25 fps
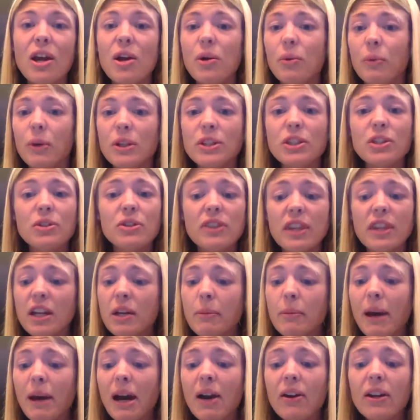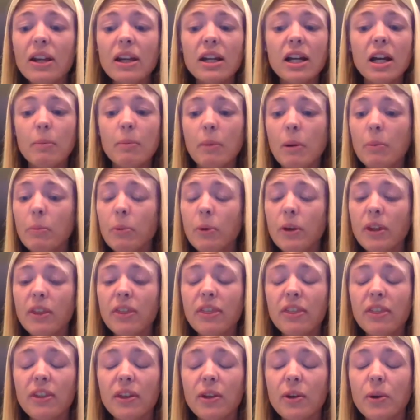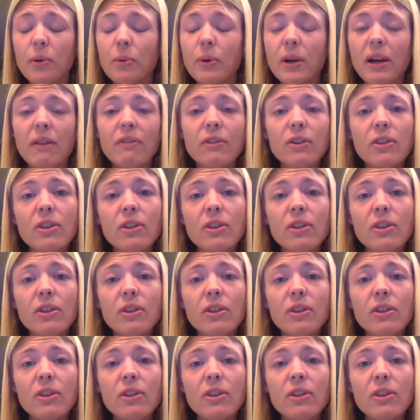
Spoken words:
Once you think about it, come up with, whatever